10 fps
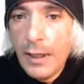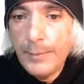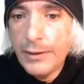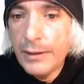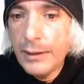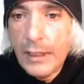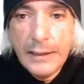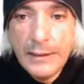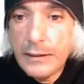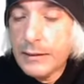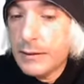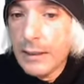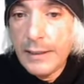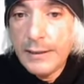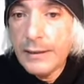I believe, I just,
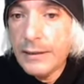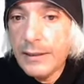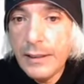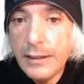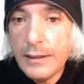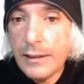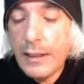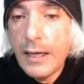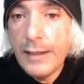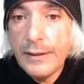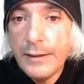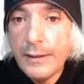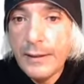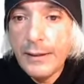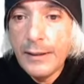I just think
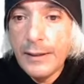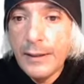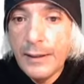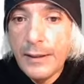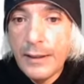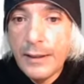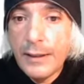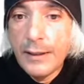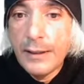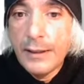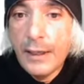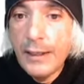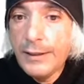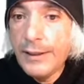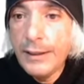either,
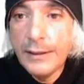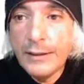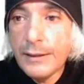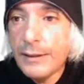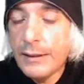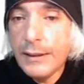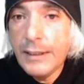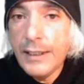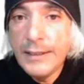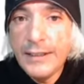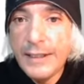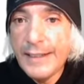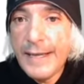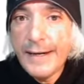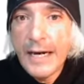I think he's going
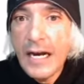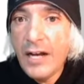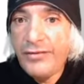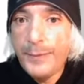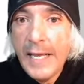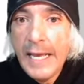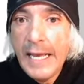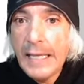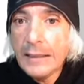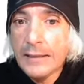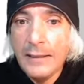to get off, man.